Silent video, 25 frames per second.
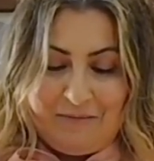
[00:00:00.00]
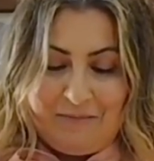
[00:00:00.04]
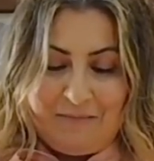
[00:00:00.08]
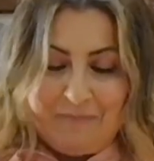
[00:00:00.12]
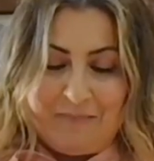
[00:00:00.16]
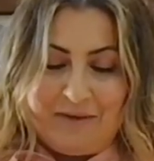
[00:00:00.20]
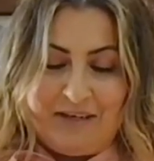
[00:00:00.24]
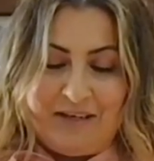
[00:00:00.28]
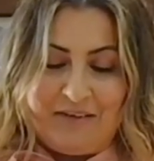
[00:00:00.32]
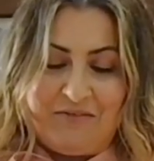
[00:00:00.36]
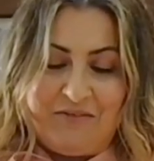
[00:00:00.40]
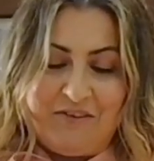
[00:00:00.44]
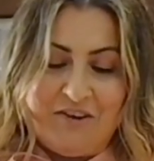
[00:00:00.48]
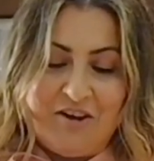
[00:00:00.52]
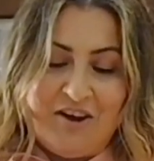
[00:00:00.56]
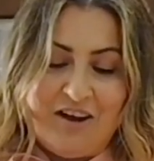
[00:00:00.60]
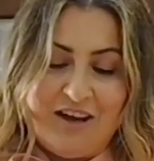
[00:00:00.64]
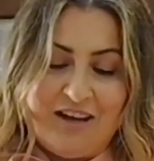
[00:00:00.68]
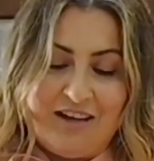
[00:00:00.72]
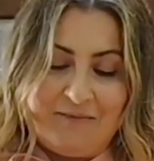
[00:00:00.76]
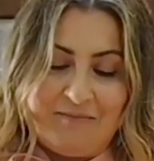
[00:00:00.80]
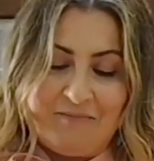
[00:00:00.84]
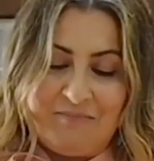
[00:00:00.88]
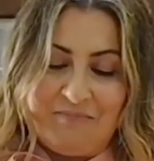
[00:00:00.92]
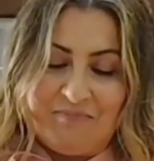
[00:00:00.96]
But if
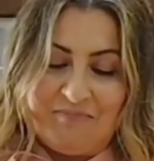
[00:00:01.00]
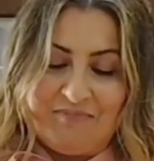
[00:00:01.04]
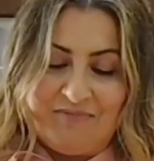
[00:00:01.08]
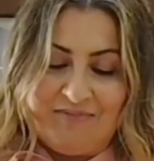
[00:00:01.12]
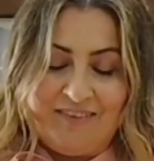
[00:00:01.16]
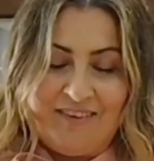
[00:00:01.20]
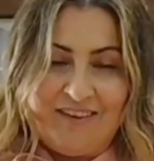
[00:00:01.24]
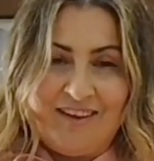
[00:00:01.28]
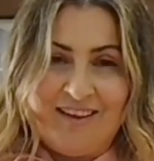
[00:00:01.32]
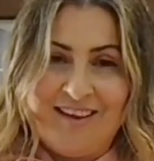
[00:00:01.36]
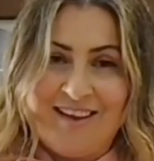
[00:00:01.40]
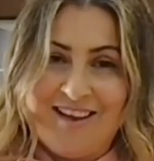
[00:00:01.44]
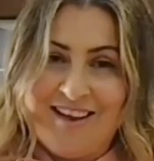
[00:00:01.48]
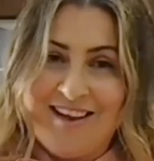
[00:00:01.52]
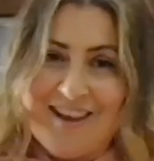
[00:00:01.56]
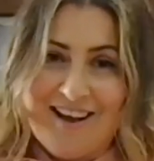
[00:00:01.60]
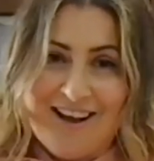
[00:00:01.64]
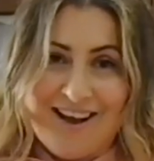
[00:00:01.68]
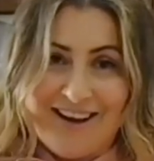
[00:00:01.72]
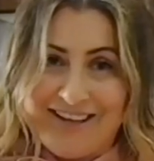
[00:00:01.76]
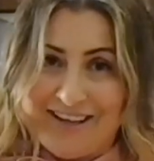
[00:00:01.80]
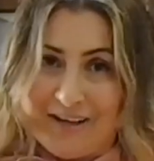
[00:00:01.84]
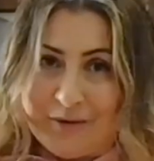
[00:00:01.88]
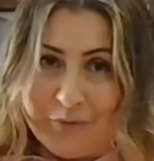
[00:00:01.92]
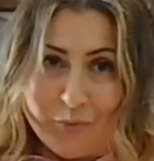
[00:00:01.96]
not,
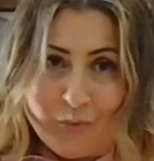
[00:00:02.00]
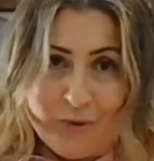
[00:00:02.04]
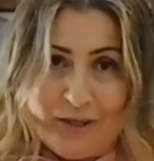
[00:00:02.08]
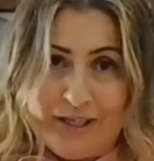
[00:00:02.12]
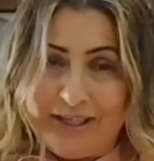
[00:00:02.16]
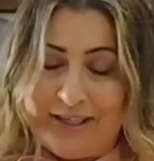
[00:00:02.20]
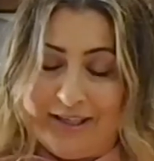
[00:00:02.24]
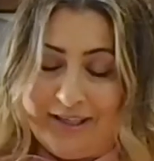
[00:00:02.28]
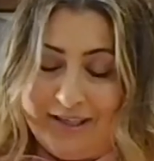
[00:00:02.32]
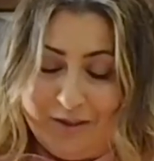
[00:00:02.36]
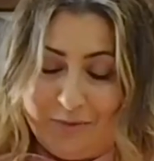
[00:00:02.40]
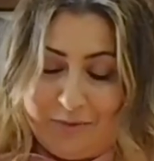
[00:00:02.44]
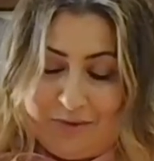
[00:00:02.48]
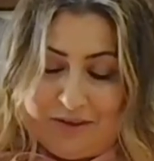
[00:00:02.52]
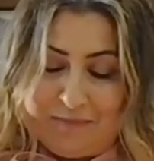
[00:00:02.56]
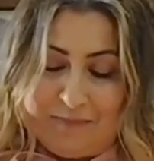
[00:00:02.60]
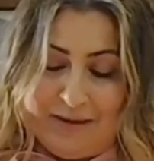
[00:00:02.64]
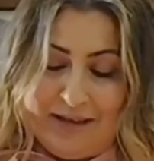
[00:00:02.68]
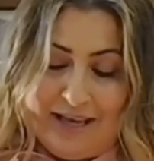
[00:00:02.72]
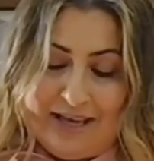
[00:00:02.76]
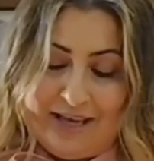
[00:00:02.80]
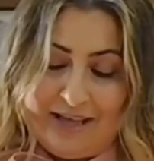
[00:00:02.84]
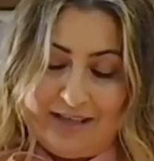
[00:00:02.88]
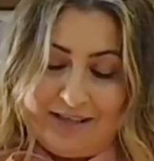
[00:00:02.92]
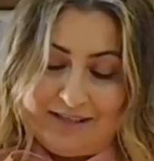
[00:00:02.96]
I'd get right in here with my
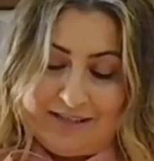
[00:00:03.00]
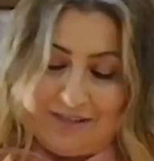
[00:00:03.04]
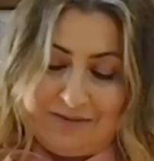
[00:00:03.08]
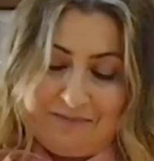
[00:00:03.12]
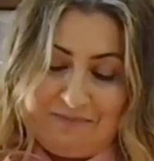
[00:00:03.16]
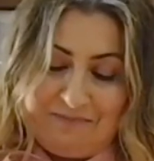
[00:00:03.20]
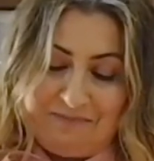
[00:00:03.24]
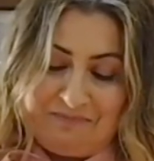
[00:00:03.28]
hands.